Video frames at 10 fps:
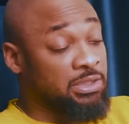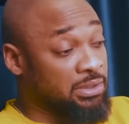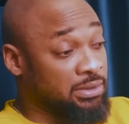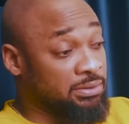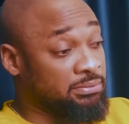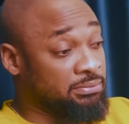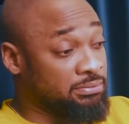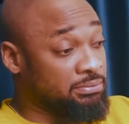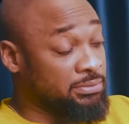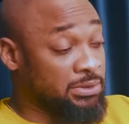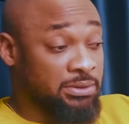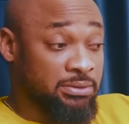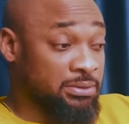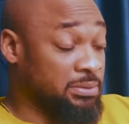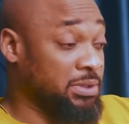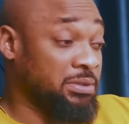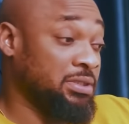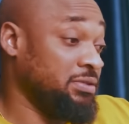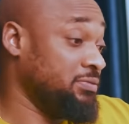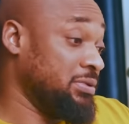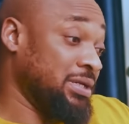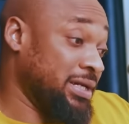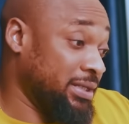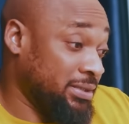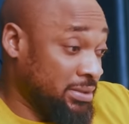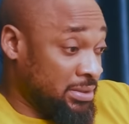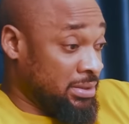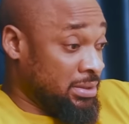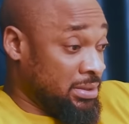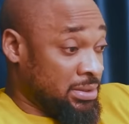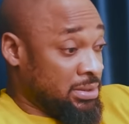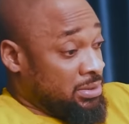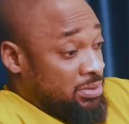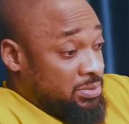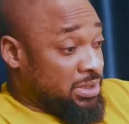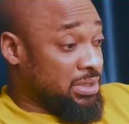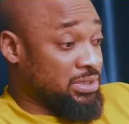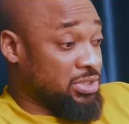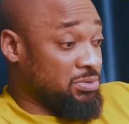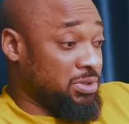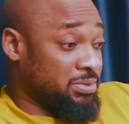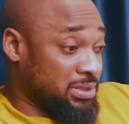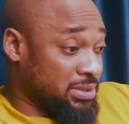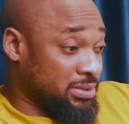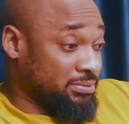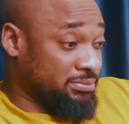Yeah, yeah. I mean, even I, nobody can tell me better.